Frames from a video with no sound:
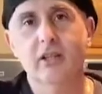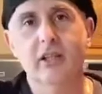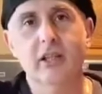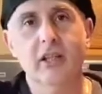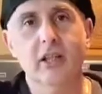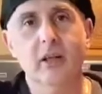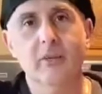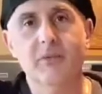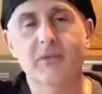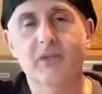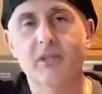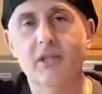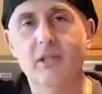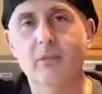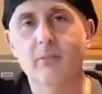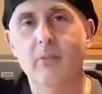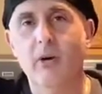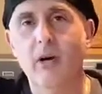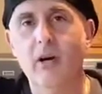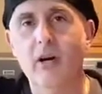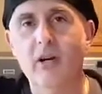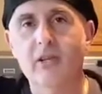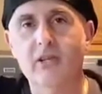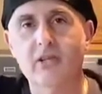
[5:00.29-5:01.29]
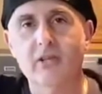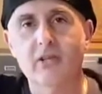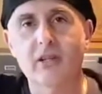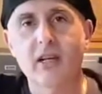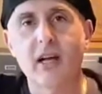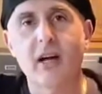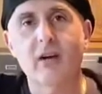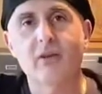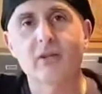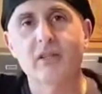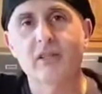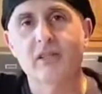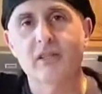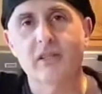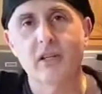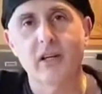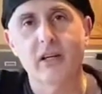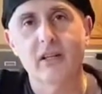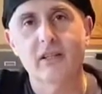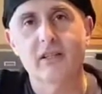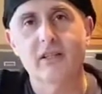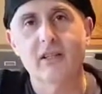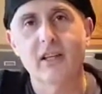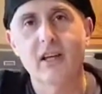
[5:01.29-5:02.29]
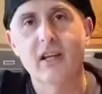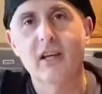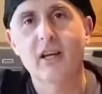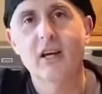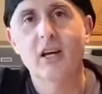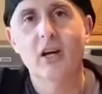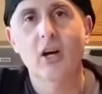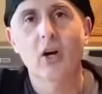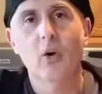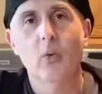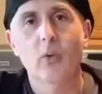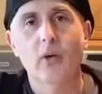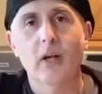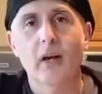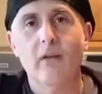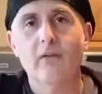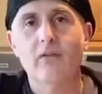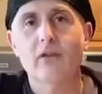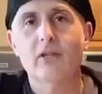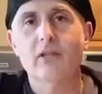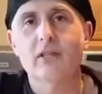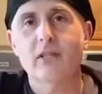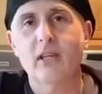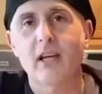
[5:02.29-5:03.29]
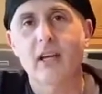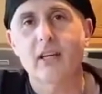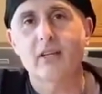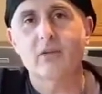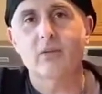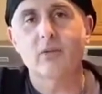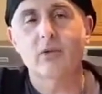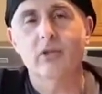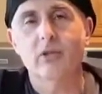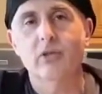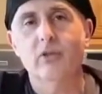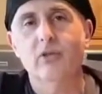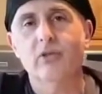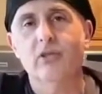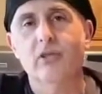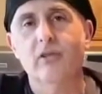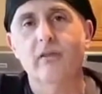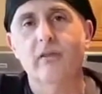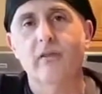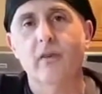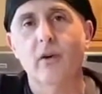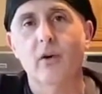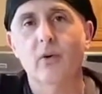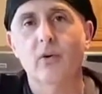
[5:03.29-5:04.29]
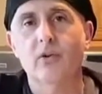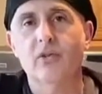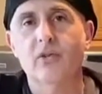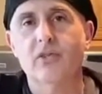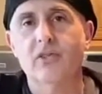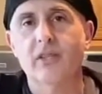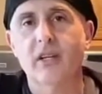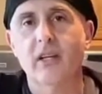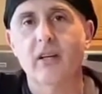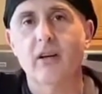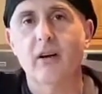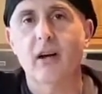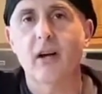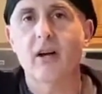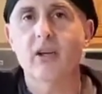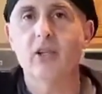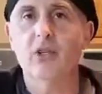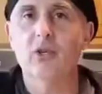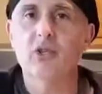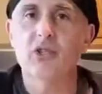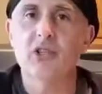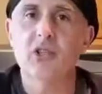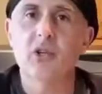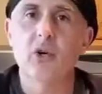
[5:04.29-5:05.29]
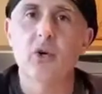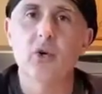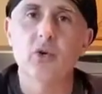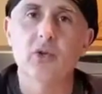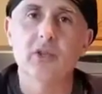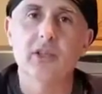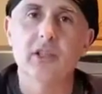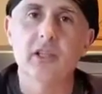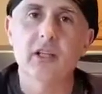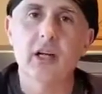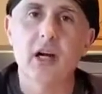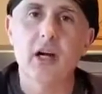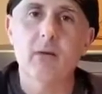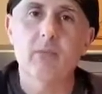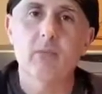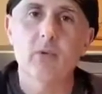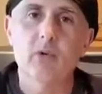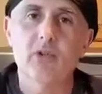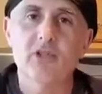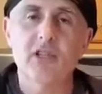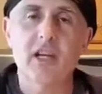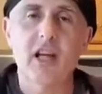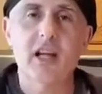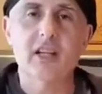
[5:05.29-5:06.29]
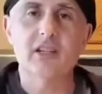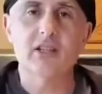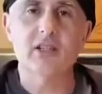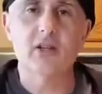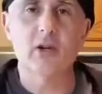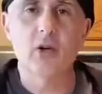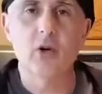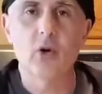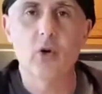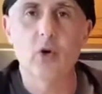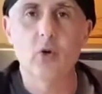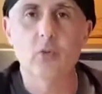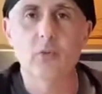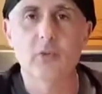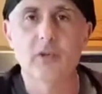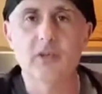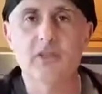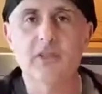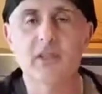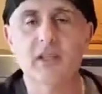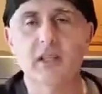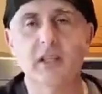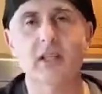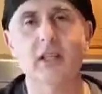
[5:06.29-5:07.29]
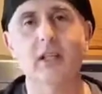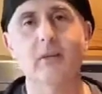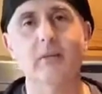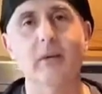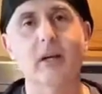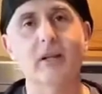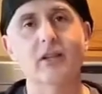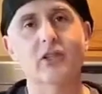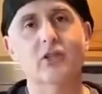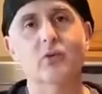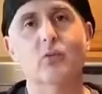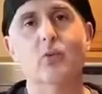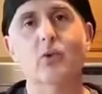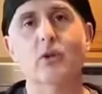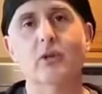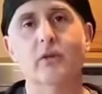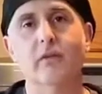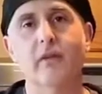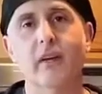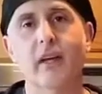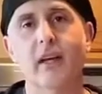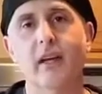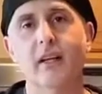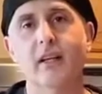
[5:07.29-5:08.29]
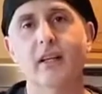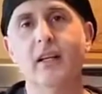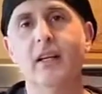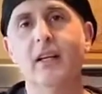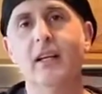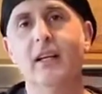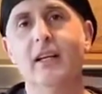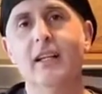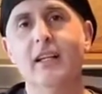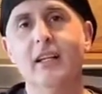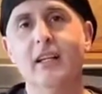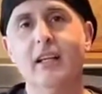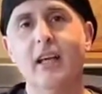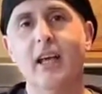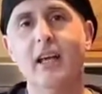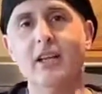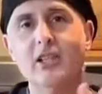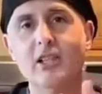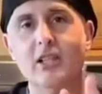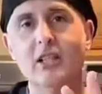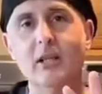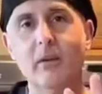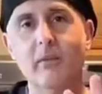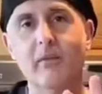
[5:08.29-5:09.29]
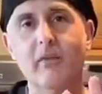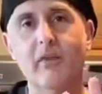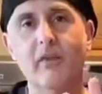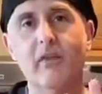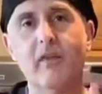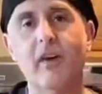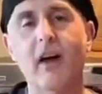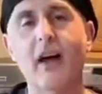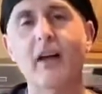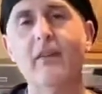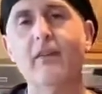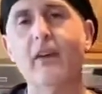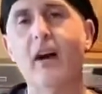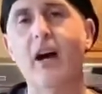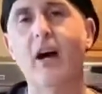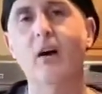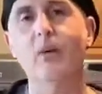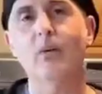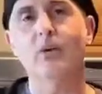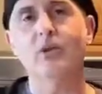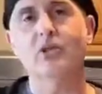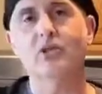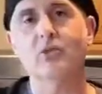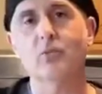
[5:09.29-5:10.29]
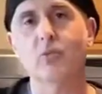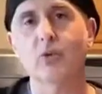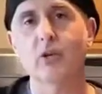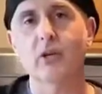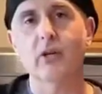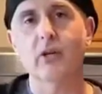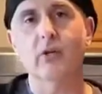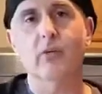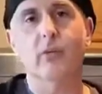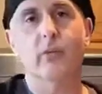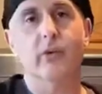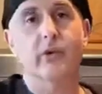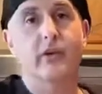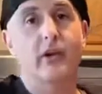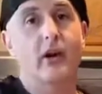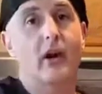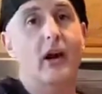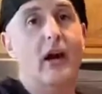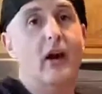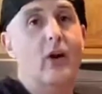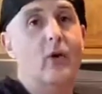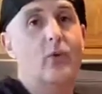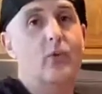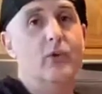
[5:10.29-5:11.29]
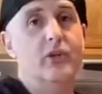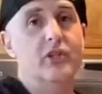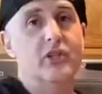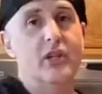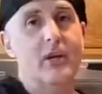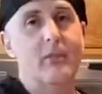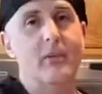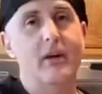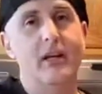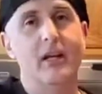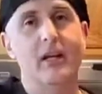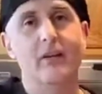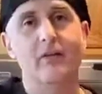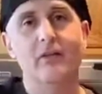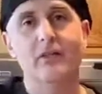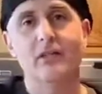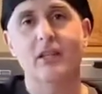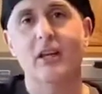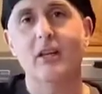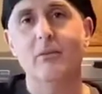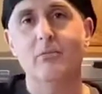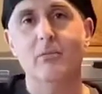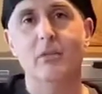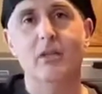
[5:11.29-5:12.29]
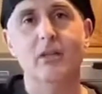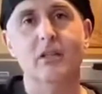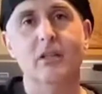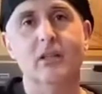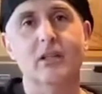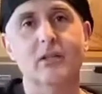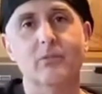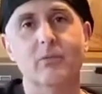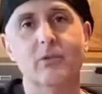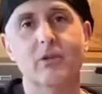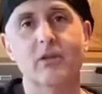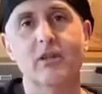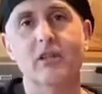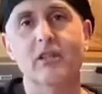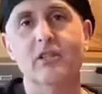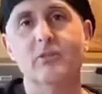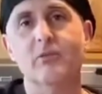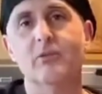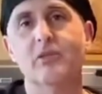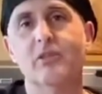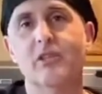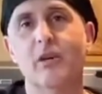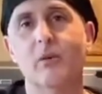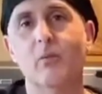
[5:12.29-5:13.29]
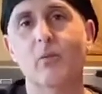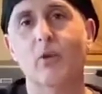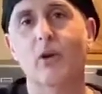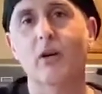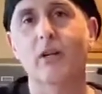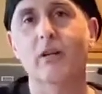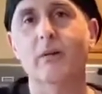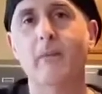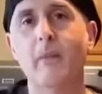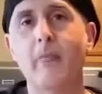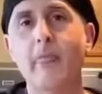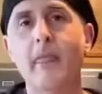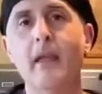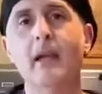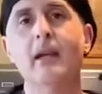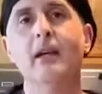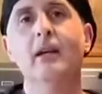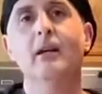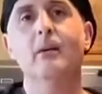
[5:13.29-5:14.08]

cleaning up city parks or county sites. Whatever it takes. We're using folks that are usually holding cardboard signs and are homeless and getting them on this work van and engaging them for 5 hours. With our outreach, I might have a 10-minute experience with someone